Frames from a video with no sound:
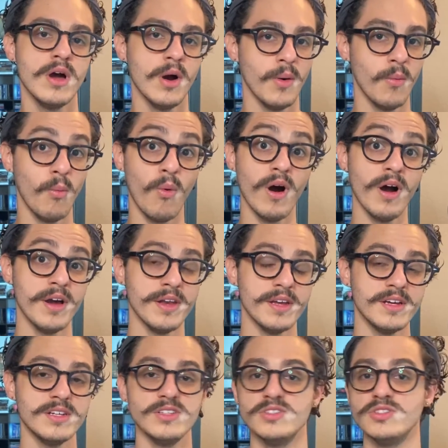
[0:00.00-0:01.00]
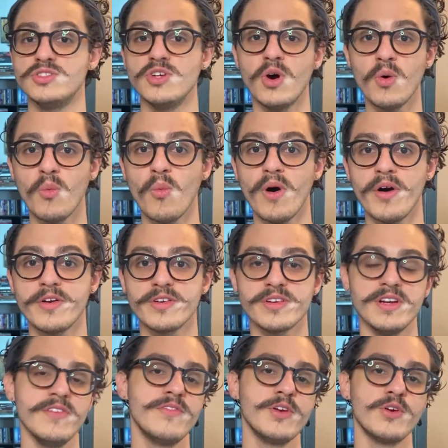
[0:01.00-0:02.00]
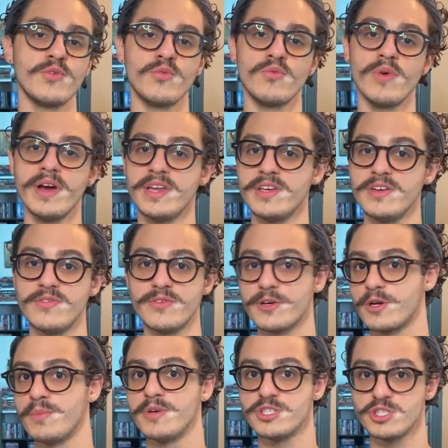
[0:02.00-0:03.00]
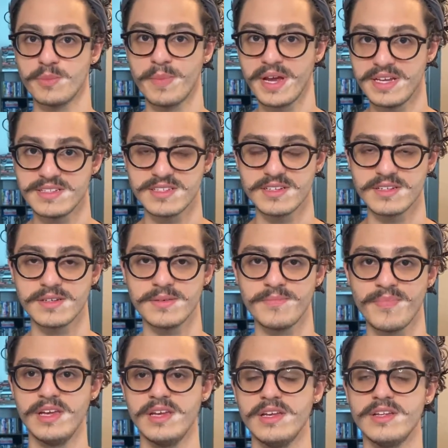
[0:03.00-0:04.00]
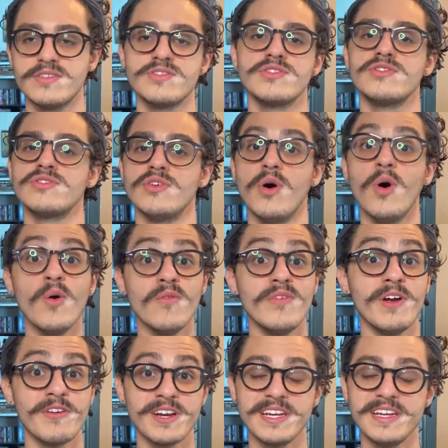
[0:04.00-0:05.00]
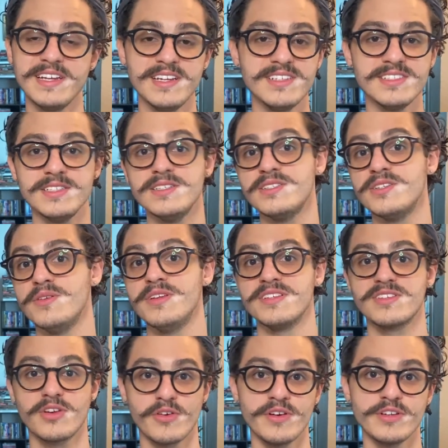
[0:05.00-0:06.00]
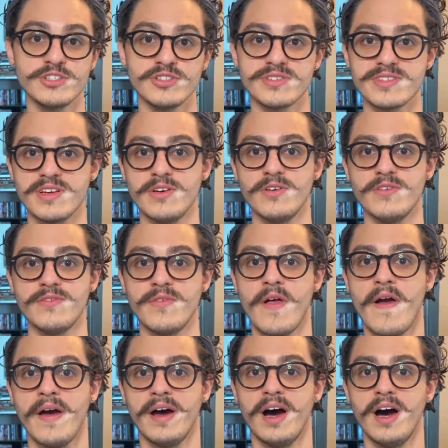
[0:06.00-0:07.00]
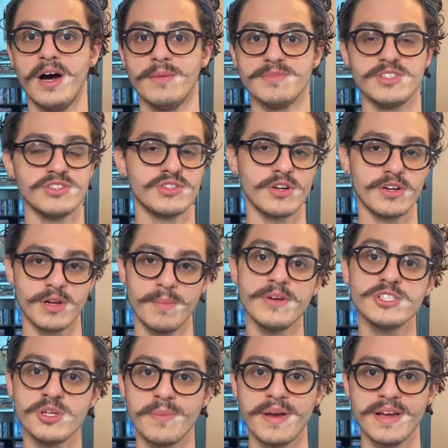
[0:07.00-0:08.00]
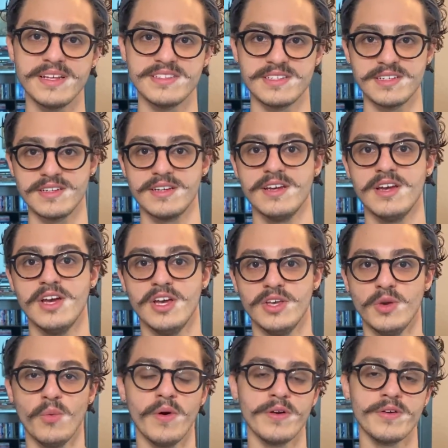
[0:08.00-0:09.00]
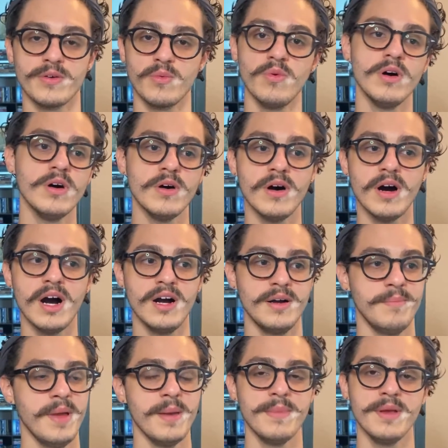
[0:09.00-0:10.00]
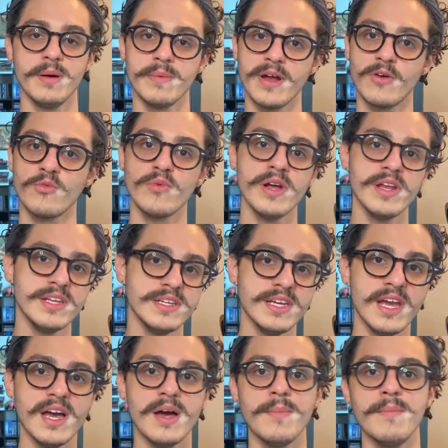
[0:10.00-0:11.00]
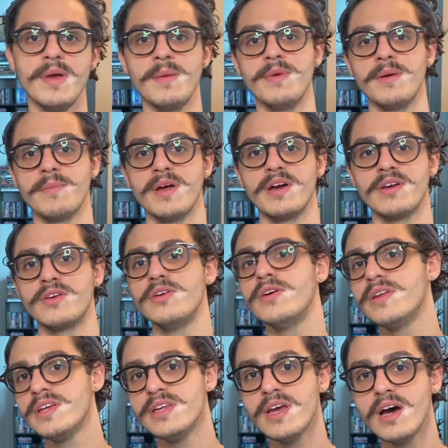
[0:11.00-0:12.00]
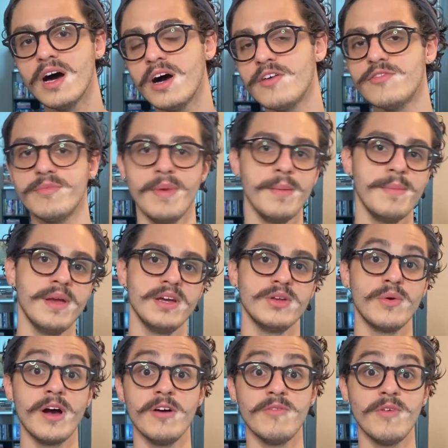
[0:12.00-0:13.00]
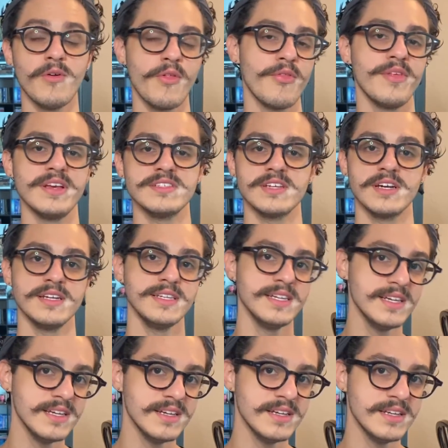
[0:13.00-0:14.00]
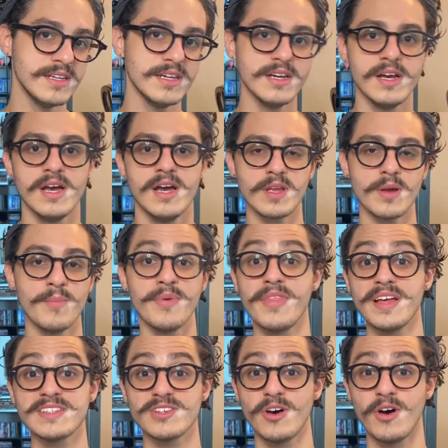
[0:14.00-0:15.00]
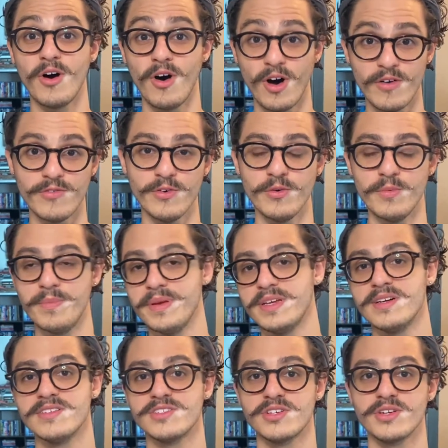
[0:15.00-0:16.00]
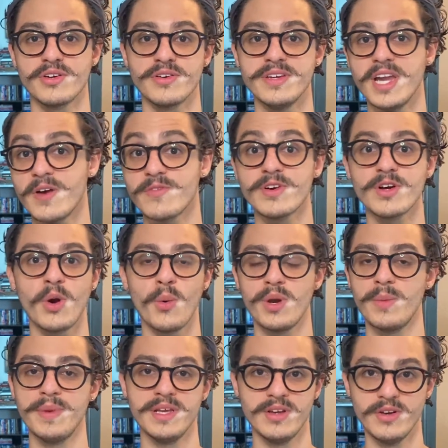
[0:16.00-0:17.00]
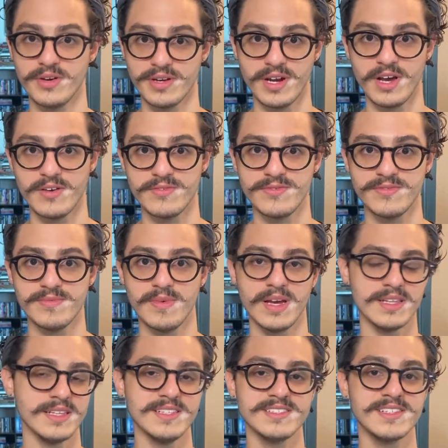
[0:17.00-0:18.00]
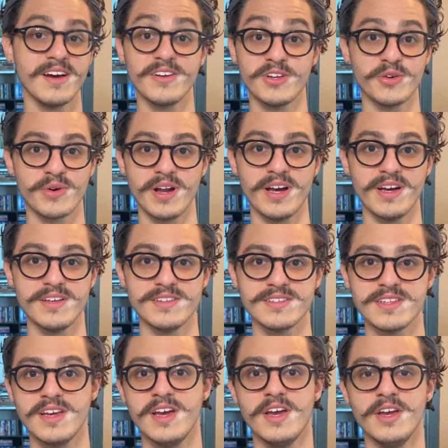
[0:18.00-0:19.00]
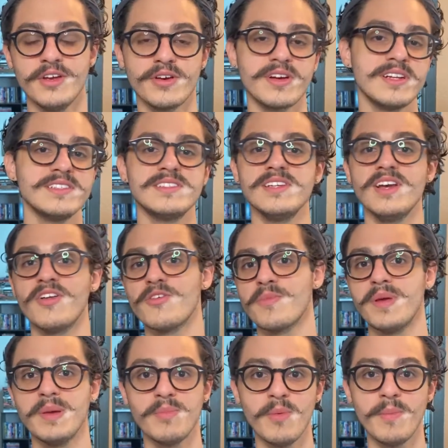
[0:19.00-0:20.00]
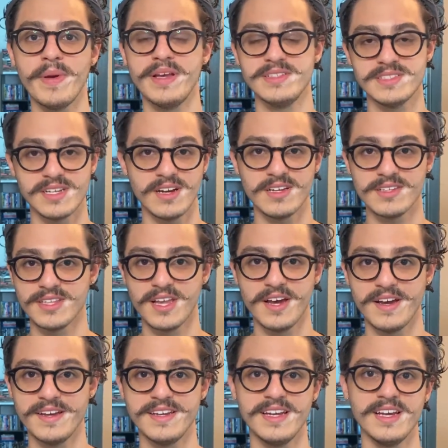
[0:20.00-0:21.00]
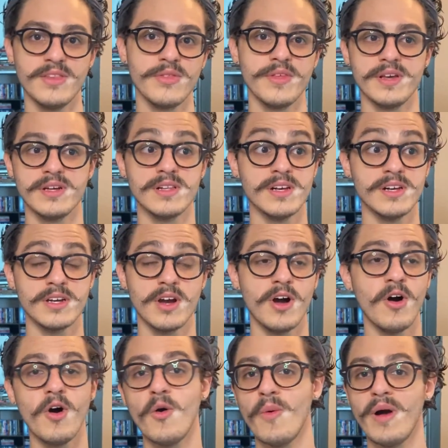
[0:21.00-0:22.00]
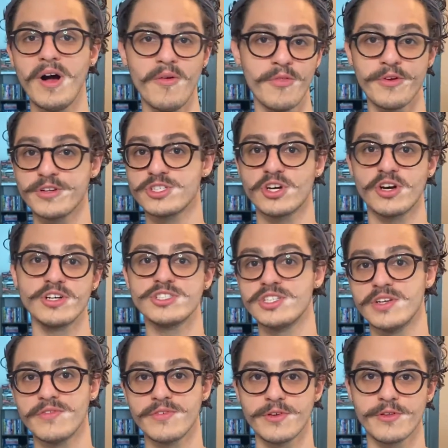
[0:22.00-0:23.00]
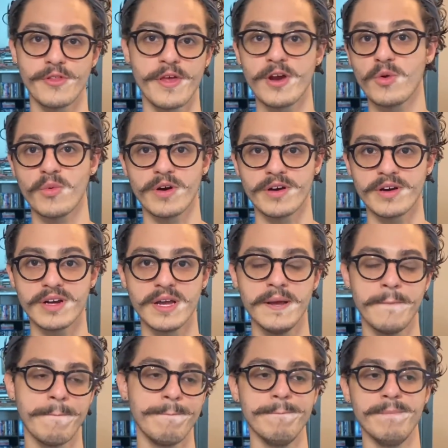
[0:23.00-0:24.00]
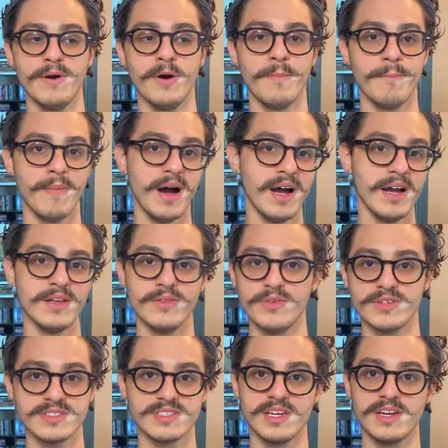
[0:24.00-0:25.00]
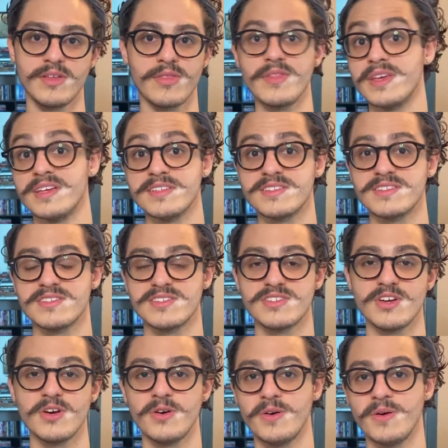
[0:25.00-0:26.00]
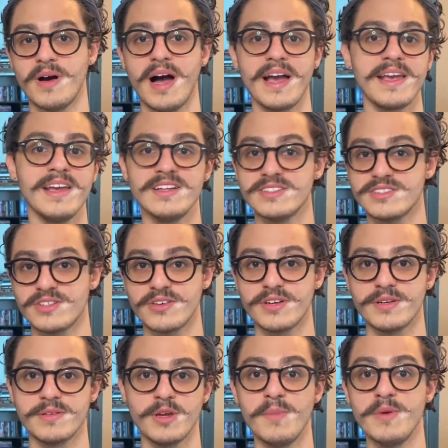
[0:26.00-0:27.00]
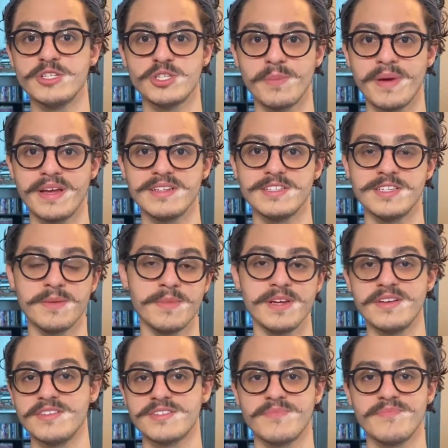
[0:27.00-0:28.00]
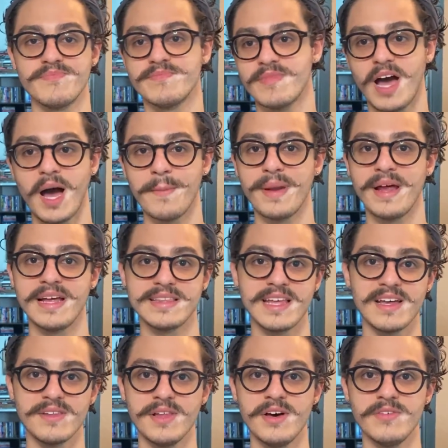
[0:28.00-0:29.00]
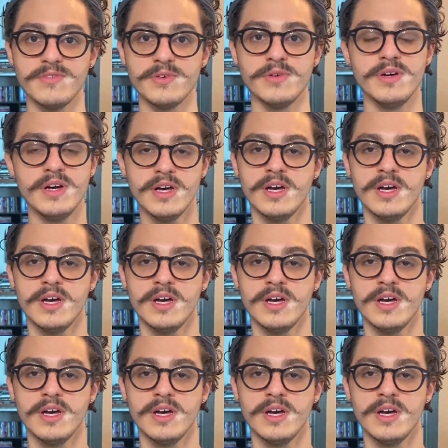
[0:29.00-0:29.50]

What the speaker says: 1, don't wonder if you're ready for commission painting. It's so very easy to discourage yourself to start commission painting. You wonder, well, maybe I'm not ready yet, maybe I'm not good enough, maybe I don't have all the things I need. But that's awful, because you're never going to be good enough, at least not in your eyes. You're gonna see other people painting online and think like, oh wow, they're charging for their work, but mine looks like this. So I can't start commission painting because I'm not at that level.